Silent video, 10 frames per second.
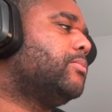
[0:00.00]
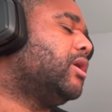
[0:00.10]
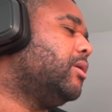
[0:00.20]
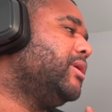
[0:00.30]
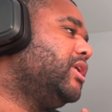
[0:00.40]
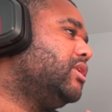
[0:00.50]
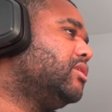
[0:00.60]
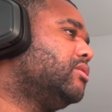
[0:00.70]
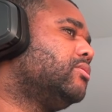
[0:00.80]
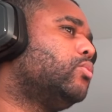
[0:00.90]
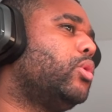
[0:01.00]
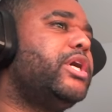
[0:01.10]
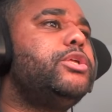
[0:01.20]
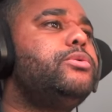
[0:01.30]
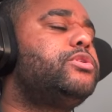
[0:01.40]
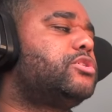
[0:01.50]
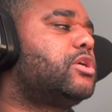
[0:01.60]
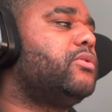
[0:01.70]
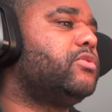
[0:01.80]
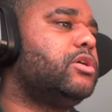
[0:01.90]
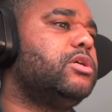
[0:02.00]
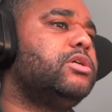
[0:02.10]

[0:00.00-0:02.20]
But I mean, where do you discover